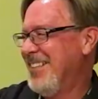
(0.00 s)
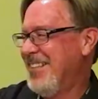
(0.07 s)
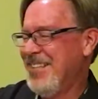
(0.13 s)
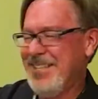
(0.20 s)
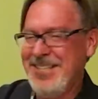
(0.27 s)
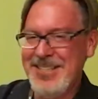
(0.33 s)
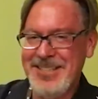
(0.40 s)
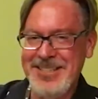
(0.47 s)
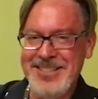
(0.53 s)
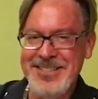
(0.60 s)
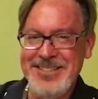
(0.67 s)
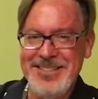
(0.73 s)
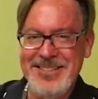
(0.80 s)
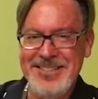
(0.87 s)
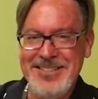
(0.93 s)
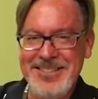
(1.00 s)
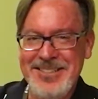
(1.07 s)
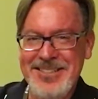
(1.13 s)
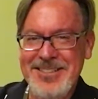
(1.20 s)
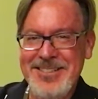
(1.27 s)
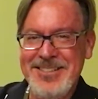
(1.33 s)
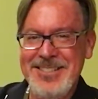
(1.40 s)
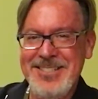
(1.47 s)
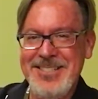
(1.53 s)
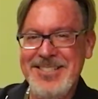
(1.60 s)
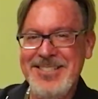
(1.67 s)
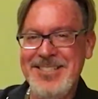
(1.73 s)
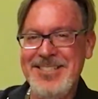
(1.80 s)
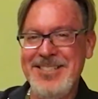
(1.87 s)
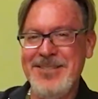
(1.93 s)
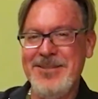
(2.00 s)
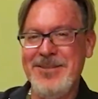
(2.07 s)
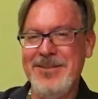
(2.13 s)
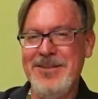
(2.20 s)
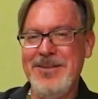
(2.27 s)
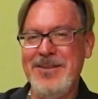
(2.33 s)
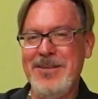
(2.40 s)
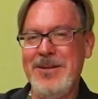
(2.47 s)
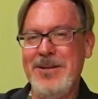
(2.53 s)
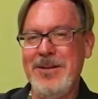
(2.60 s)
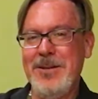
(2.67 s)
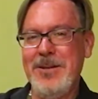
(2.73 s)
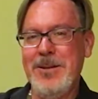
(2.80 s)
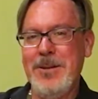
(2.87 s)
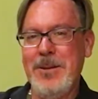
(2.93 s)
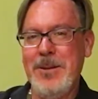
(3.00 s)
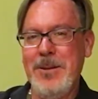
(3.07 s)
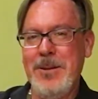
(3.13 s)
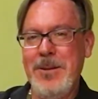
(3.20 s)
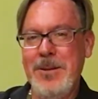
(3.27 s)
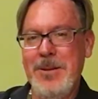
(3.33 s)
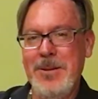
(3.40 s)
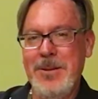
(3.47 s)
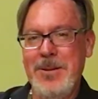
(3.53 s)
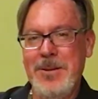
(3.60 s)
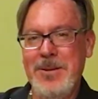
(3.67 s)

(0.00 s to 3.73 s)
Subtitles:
(not speaking)